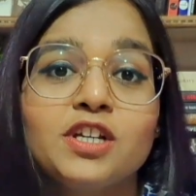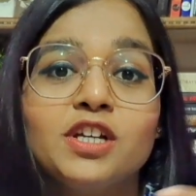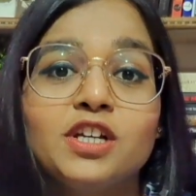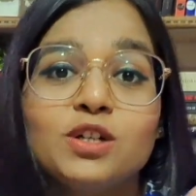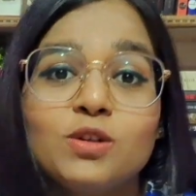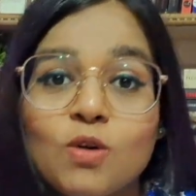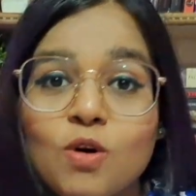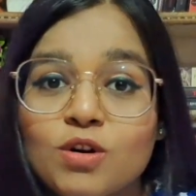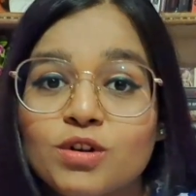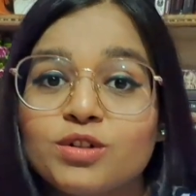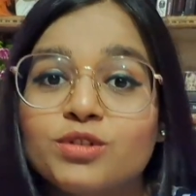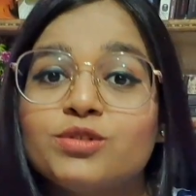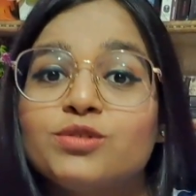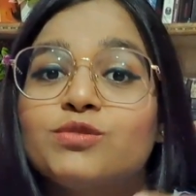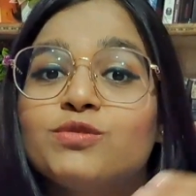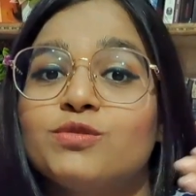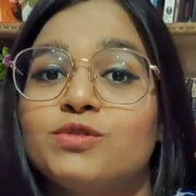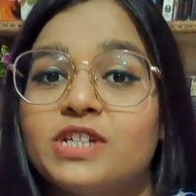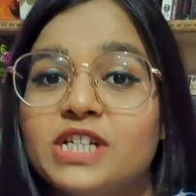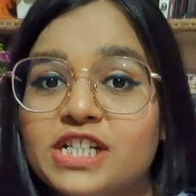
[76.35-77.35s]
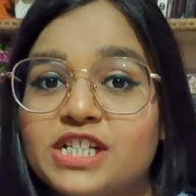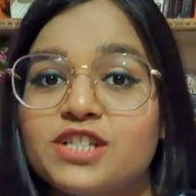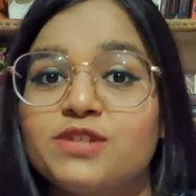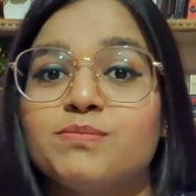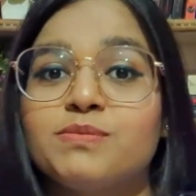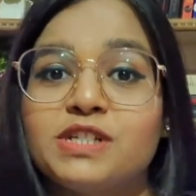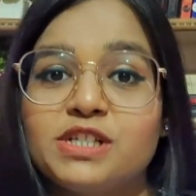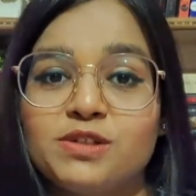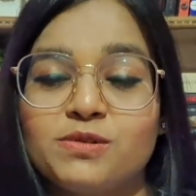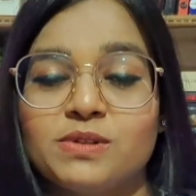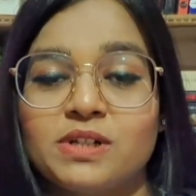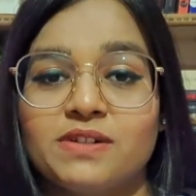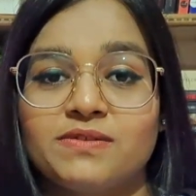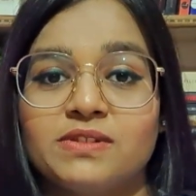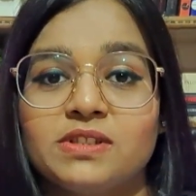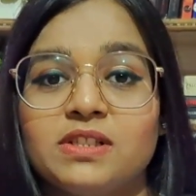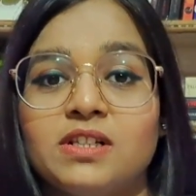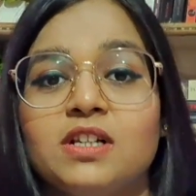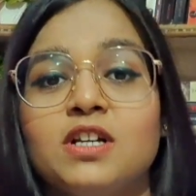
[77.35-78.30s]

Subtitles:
in order to reach B2 level.